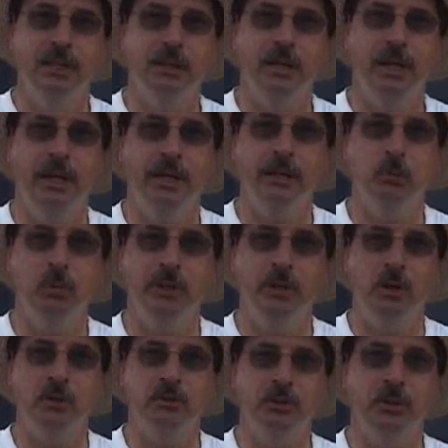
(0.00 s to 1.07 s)
And we
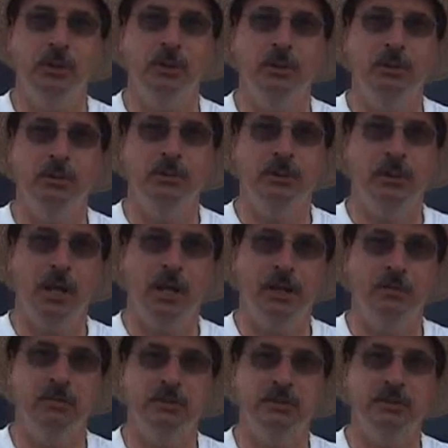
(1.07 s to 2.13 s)
also, a lot
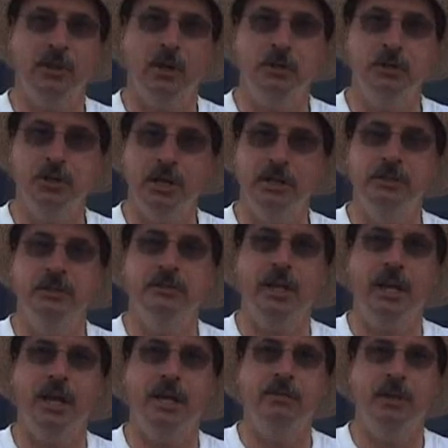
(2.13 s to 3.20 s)
of us, our judges,
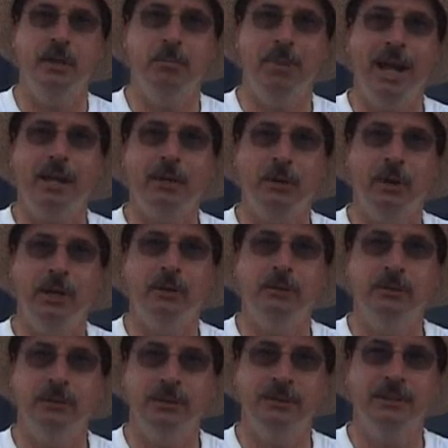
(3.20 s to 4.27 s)
have a
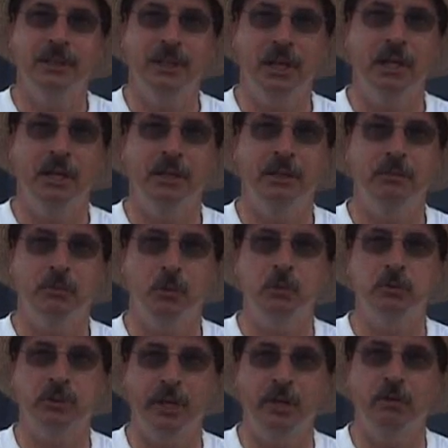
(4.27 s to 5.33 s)
background in
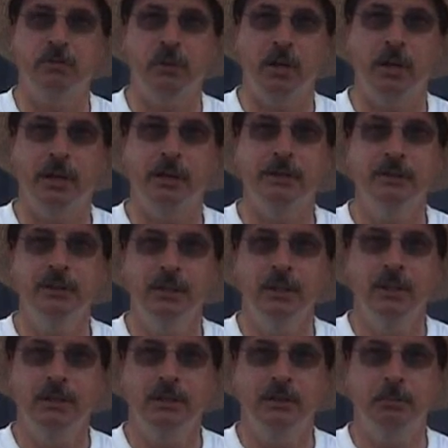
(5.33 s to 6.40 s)
full-scale flying,
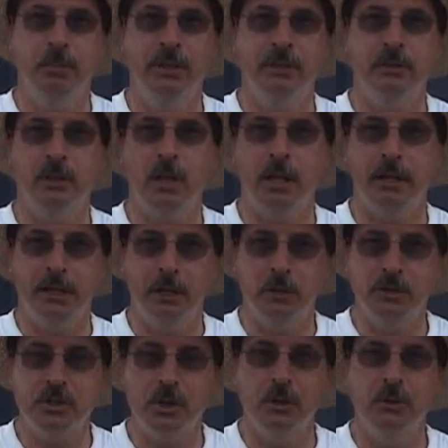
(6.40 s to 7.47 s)
been to a lot of air
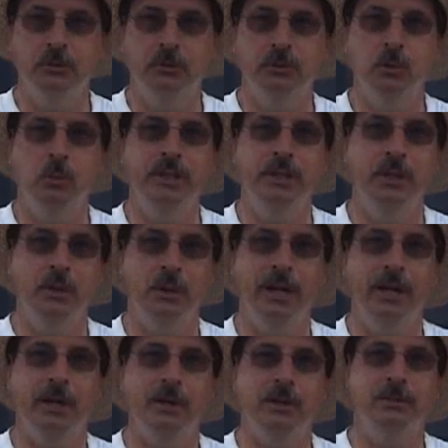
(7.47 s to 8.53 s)
shows, so we know
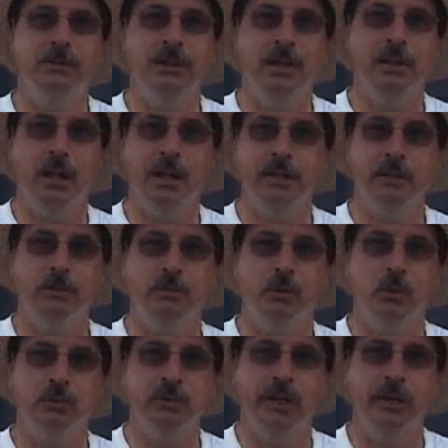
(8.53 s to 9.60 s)
how a lot of the
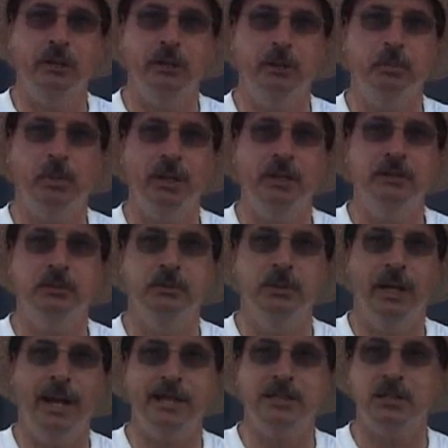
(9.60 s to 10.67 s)
full-scale airplanes
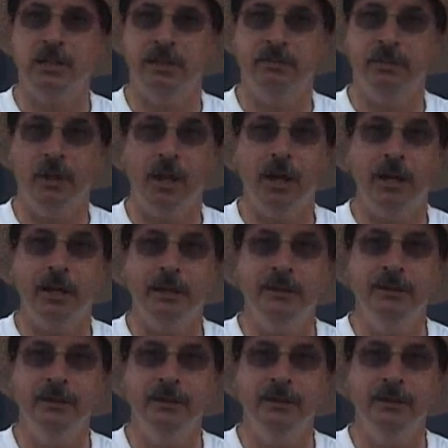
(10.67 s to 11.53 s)
actually fly,